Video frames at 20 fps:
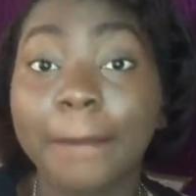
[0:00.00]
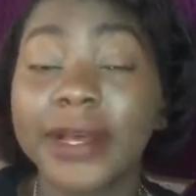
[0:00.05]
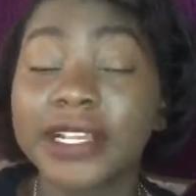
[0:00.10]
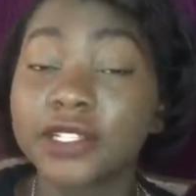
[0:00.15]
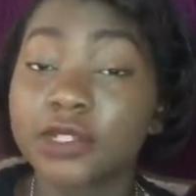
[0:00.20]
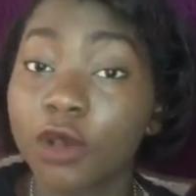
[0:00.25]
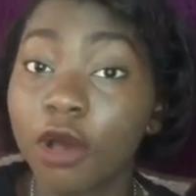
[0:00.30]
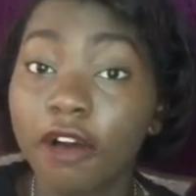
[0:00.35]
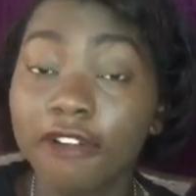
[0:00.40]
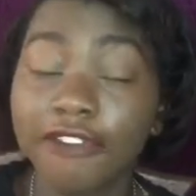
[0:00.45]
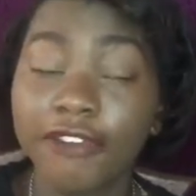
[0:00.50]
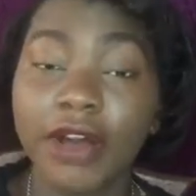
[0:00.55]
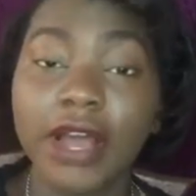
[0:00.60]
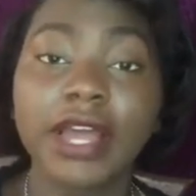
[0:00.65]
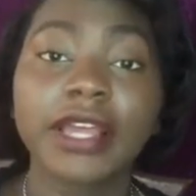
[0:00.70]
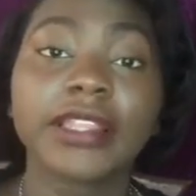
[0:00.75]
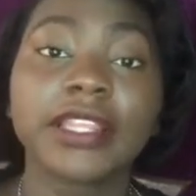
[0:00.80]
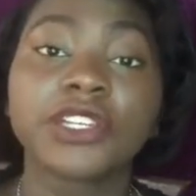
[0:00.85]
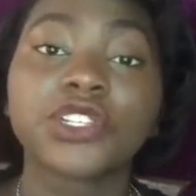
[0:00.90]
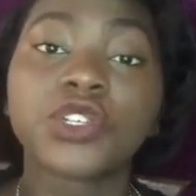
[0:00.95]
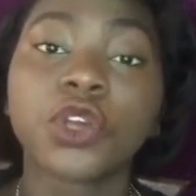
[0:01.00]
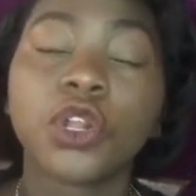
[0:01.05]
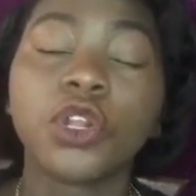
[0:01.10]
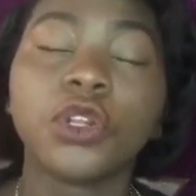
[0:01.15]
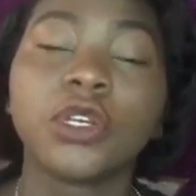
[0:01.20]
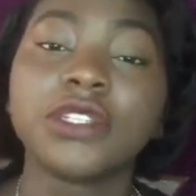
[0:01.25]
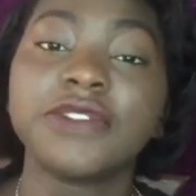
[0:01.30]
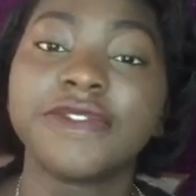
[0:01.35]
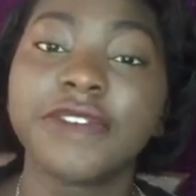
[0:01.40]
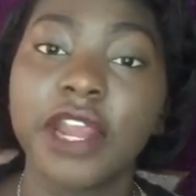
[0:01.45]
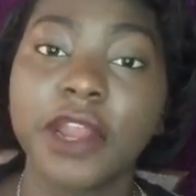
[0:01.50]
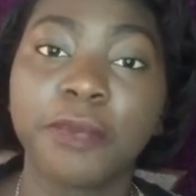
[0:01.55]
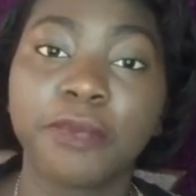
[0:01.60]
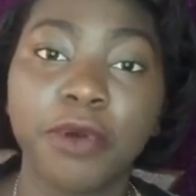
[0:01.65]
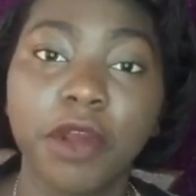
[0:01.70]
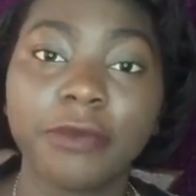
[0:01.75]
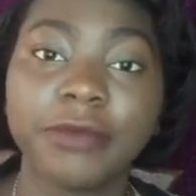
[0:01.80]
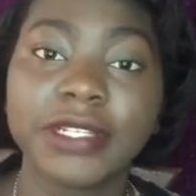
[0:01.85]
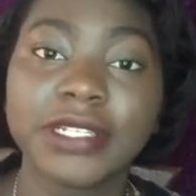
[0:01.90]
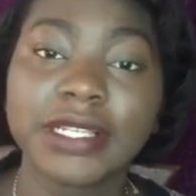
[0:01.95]
But so far the show looks very
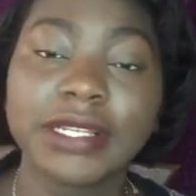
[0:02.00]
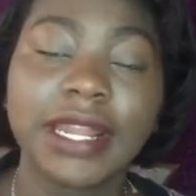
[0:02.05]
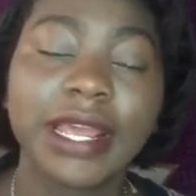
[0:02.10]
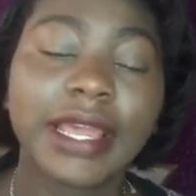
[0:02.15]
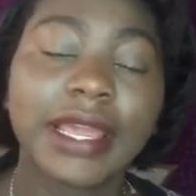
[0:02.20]
promising.